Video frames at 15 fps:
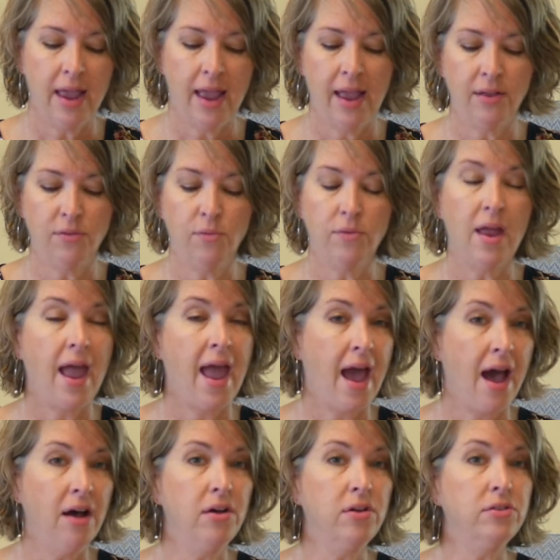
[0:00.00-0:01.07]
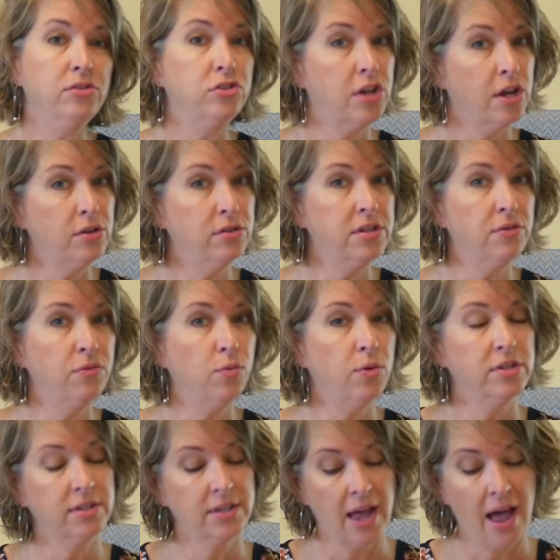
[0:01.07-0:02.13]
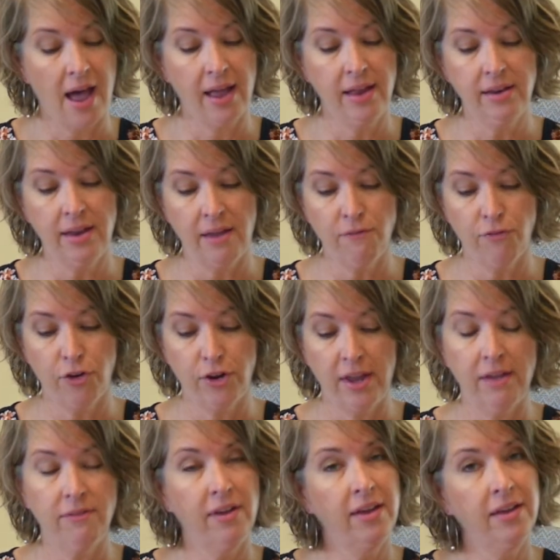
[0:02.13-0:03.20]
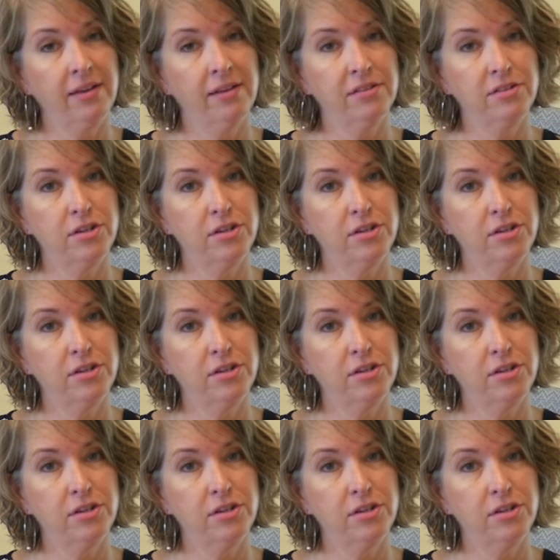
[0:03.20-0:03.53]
and how Joseph was kind and forgiving